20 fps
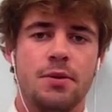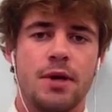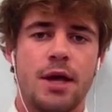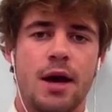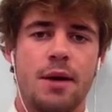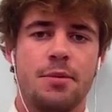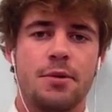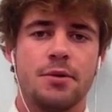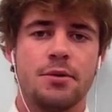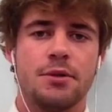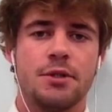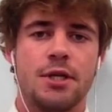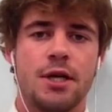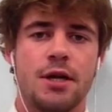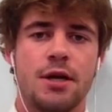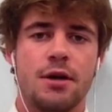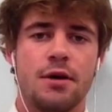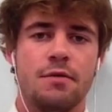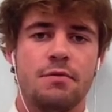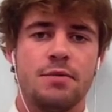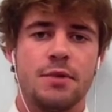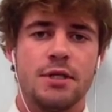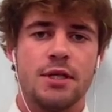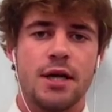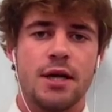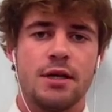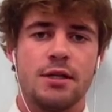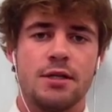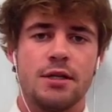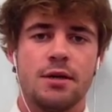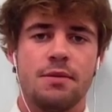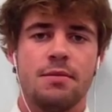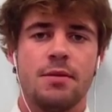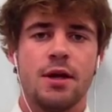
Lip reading: capital city of Byzantium,